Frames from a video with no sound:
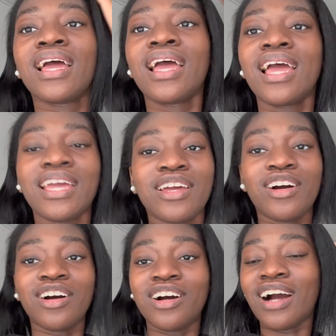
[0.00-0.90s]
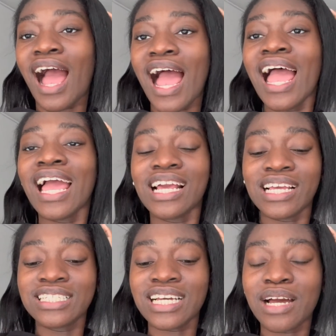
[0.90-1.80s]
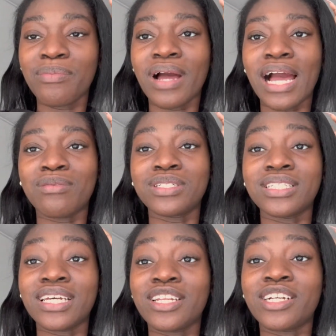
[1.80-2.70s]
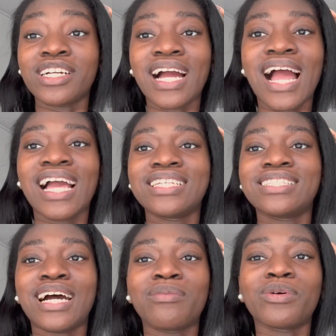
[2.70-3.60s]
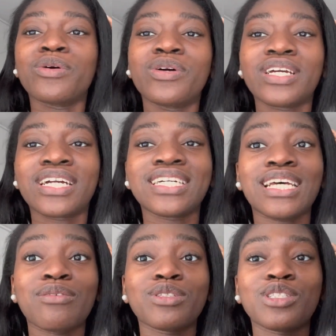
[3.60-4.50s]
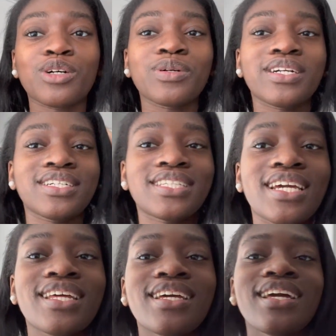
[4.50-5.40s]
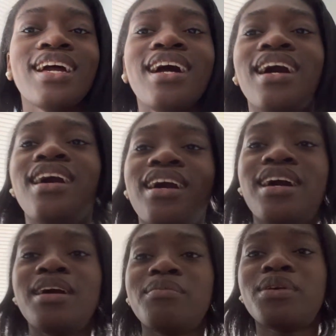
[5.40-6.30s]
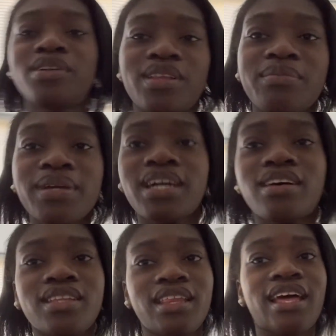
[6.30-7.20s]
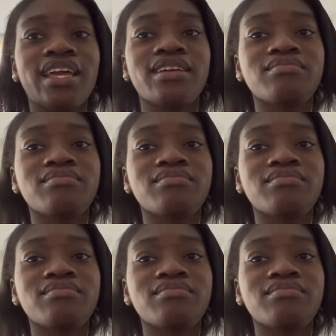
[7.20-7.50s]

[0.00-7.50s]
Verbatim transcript: Hey y'all, it's a couple hours later. I had stopped recording because I was so irritated. Hold up, let me cut on the light.